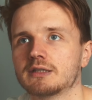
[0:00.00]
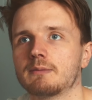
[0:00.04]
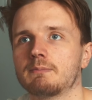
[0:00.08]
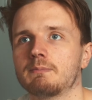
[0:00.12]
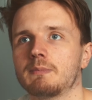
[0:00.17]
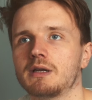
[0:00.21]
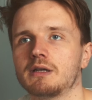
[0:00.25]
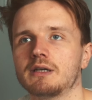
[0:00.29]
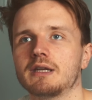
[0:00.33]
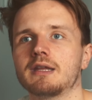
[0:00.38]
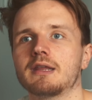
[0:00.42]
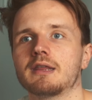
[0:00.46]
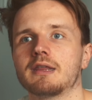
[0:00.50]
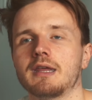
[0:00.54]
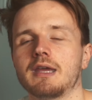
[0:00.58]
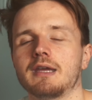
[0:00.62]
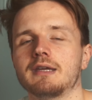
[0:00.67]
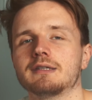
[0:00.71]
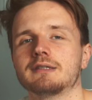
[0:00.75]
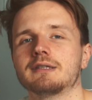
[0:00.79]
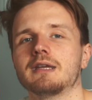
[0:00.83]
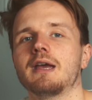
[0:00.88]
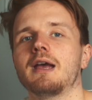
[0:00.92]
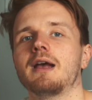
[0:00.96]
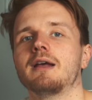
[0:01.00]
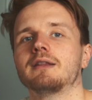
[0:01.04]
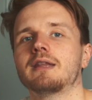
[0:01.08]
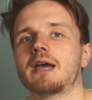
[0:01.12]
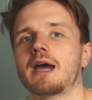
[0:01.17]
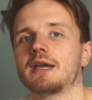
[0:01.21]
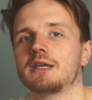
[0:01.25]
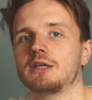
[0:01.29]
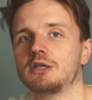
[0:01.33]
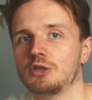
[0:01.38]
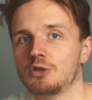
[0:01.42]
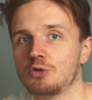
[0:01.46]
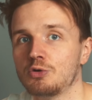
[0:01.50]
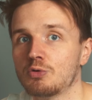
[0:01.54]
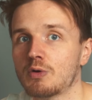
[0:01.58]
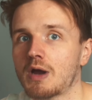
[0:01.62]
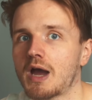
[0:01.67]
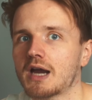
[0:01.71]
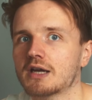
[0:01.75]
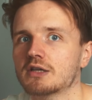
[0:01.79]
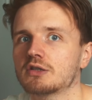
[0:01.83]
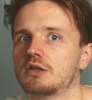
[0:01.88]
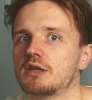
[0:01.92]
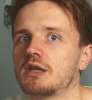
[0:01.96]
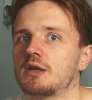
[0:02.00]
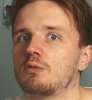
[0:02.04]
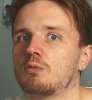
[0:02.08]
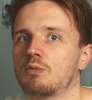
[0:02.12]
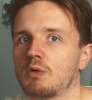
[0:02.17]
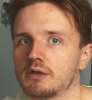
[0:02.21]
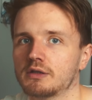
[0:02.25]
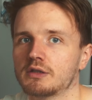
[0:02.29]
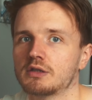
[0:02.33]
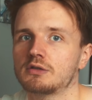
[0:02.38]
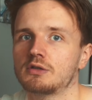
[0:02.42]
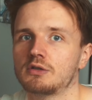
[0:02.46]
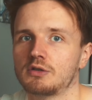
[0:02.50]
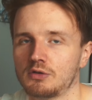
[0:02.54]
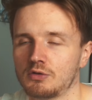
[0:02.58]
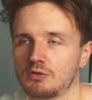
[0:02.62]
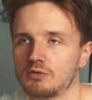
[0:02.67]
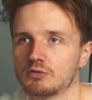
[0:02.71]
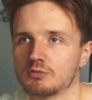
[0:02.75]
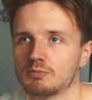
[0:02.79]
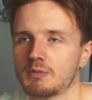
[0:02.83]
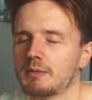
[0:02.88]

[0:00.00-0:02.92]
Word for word: building things that you actually want to use.